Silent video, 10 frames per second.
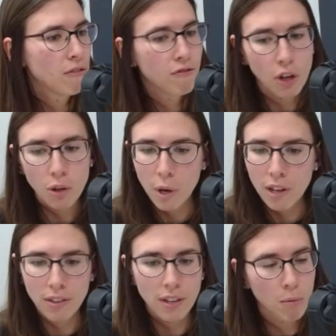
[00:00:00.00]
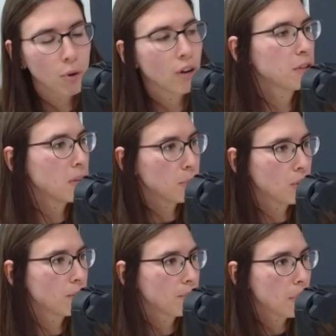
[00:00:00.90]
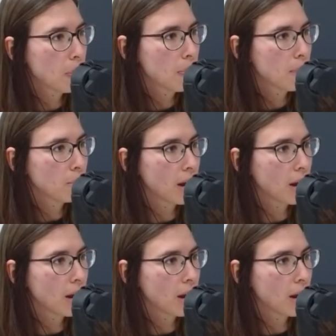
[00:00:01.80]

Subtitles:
filled with imperfect people. Yeah.